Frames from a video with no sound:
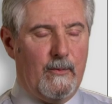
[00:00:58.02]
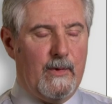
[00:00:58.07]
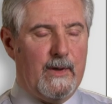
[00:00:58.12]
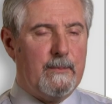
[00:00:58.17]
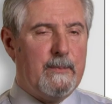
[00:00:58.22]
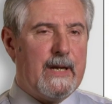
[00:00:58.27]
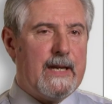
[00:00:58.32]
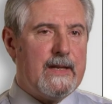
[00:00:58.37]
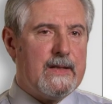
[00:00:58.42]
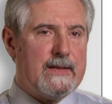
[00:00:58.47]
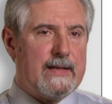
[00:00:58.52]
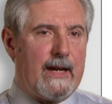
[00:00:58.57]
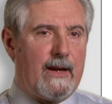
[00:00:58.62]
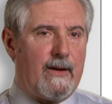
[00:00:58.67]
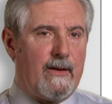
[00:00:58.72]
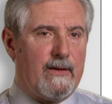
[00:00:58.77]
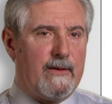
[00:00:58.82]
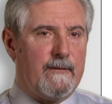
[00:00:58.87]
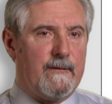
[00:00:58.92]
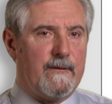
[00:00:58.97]
When
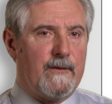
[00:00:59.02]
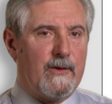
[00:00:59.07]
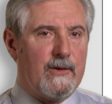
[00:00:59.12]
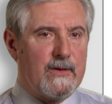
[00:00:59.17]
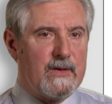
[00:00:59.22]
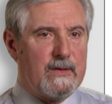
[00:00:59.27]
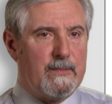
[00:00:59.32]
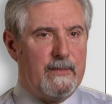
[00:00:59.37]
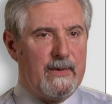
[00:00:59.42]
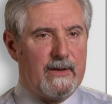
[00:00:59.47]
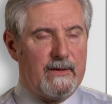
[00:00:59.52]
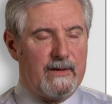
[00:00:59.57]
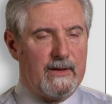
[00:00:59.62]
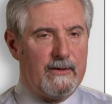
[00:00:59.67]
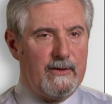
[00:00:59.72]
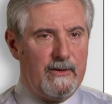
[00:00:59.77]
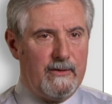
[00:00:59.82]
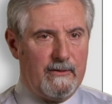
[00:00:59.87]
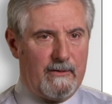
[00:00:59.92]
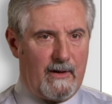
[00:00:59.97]
PeaceHealth first built
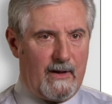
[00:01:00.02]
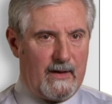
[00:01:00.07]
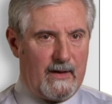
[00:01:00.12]
their new